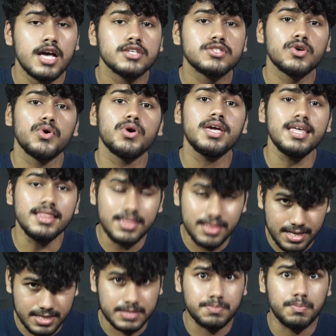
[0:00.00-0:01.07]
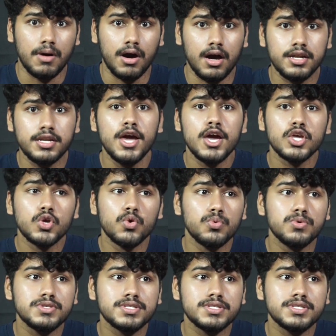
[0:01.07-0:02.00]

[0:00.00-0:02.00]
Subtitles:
So in this part, you would